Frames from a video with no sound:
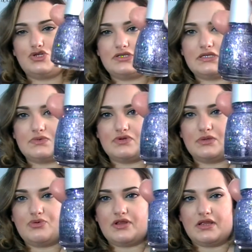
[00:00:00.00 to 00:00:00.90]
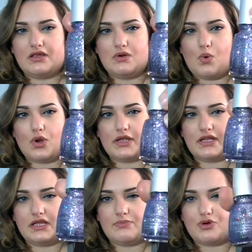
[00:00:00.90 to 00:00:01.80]
It's just this really pretty
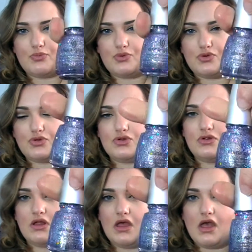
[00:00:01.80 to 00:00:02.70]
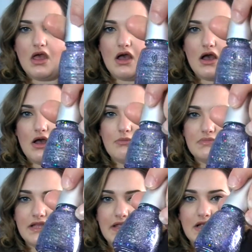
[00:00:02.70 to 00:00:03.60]
orchidy purple, um,
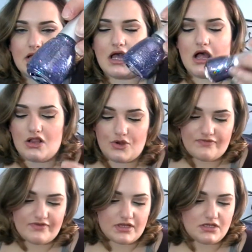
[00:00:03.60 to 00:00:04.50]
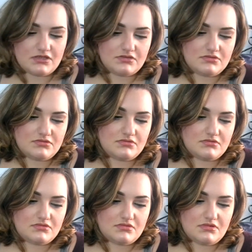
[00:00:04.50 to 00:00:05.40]
like holographic,
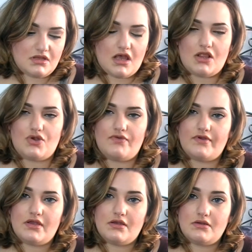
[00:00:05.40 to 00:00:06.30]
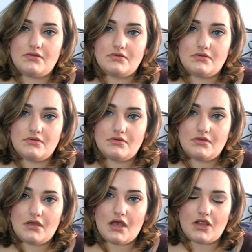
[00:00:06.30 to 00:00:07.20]
holographic,
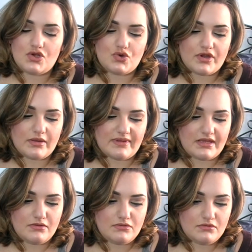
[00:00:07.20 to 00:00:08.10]
hologrammy